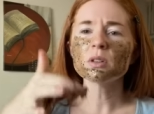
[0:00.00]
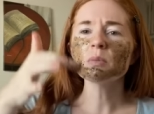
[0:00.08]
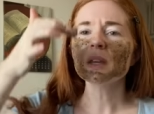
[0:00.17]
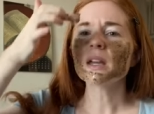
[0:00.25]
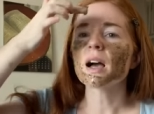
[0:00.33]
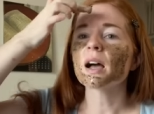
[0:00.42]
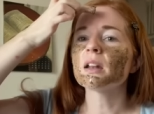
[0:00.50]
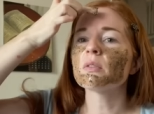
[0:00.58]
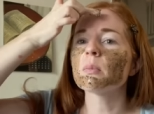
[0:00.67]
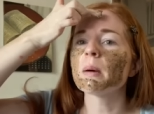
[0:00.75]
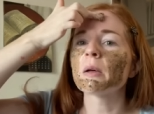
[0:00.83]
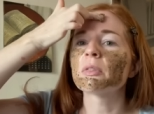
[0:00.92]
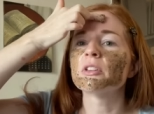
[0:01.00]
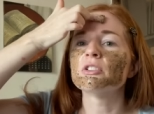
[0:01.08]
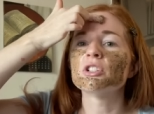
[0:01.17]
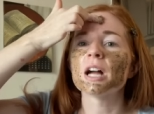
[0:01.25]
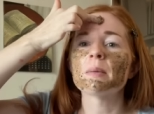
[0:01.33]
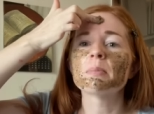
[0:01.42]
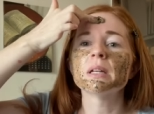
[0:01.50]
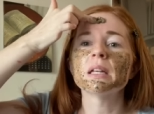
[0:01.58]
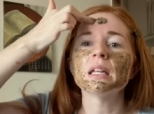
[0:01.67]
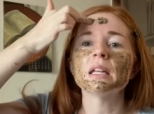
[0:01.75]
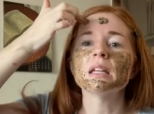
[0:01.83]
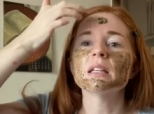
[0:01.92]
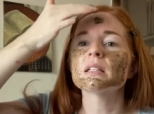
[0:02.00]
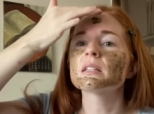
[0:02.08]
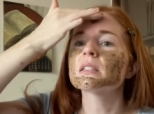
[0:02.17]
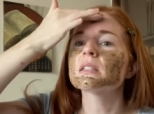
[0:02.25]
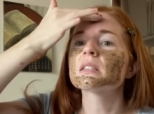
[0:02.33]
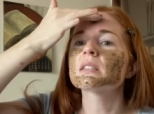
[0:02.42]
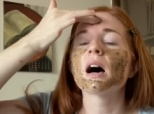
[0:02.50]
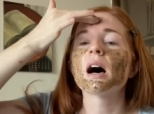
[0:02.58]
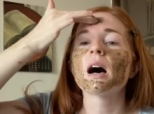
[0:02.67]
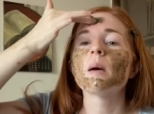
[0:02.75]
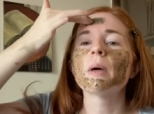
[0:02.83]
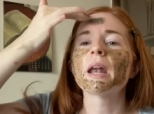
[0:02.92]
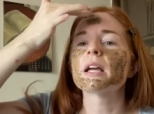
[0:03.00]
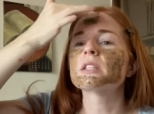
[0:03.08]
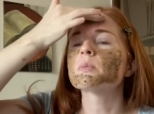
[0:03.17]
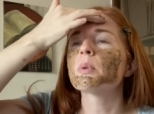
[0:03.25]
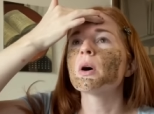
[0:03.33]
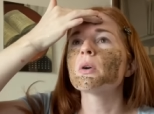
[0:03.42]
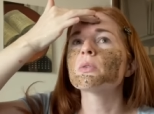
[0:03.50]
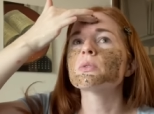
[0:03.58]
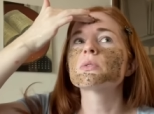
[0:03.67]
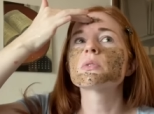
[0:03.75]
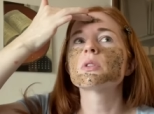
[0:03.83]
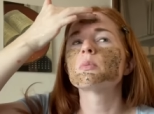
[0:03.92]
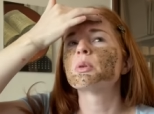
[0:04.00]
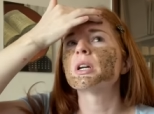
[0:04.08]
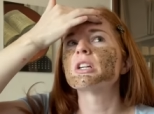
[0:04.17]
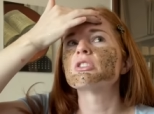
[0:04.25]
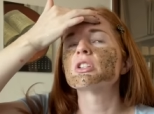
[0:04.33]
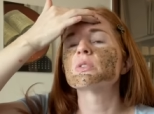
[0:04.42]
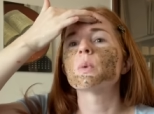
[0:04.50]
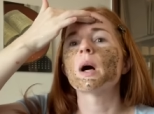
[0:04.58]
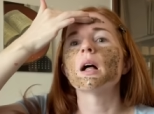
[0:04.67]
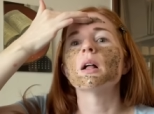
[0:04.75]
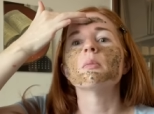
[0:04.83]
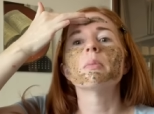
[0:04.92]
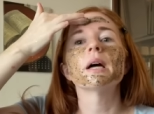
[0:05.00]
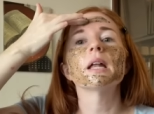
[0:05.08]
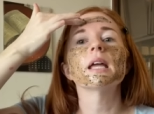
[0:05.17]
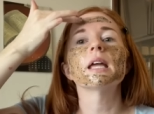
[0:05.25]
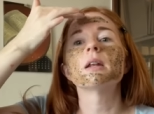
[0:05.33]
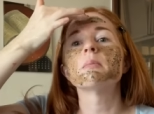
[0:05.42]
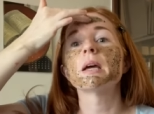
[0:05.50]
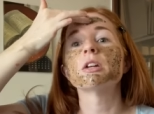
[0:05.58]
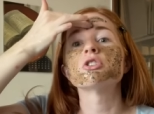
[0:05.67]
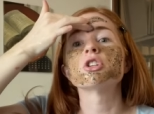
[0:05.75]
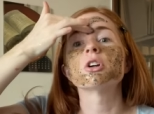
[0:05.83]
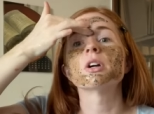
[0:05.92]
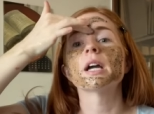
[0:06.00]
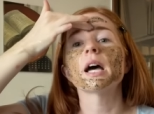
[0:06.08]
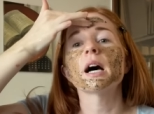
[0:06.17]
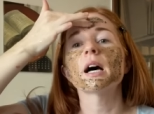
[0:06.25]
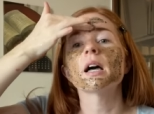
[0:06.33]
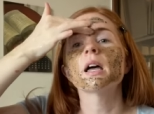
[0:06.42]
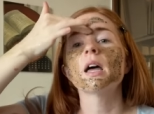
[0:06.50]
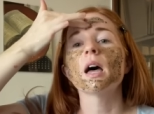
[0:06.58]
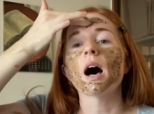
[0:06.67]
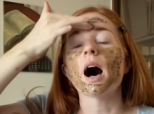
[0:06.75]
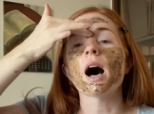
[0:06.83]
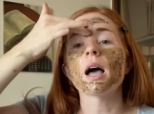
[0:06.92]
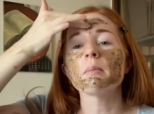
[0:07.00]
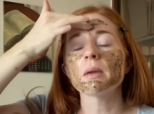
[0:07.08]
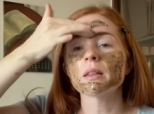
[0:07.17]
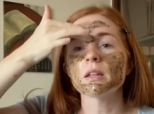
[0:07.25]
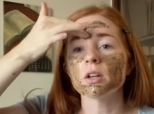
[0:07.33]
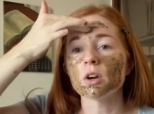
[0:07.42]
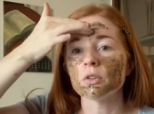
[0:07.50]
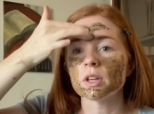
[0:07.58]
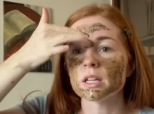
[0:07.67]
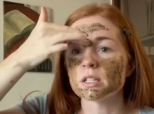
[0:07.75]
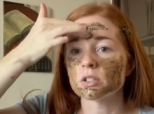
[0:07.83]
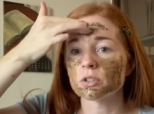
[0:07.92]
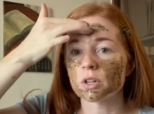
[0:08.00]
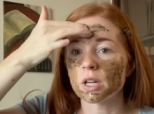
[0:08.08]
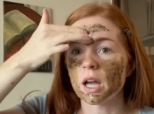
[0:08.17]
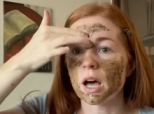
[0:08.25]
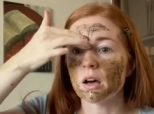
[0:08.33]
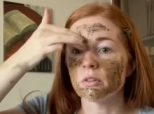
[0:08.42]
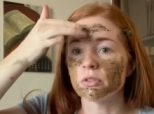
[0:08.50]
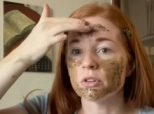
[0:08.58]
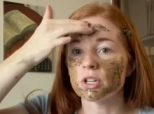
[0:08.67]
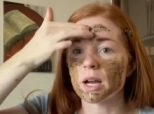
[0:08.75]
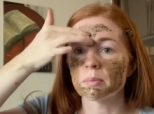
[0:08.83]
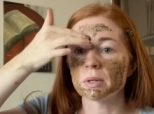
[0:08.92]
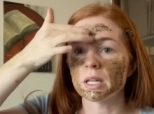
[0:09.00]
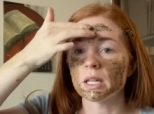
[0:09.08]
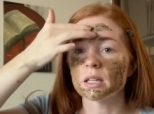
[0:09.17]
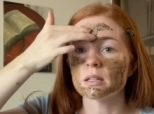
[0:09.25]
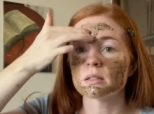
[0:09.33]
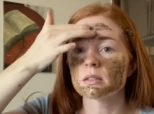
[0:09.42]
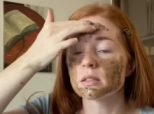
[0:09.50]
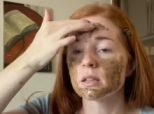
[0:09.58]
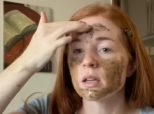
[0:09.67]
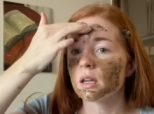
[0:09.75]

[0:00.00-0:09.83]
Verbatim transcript: to be kind of about the Japanese, and I suppose the British as well, but in Manchuria. I mainly know the history of the Japanese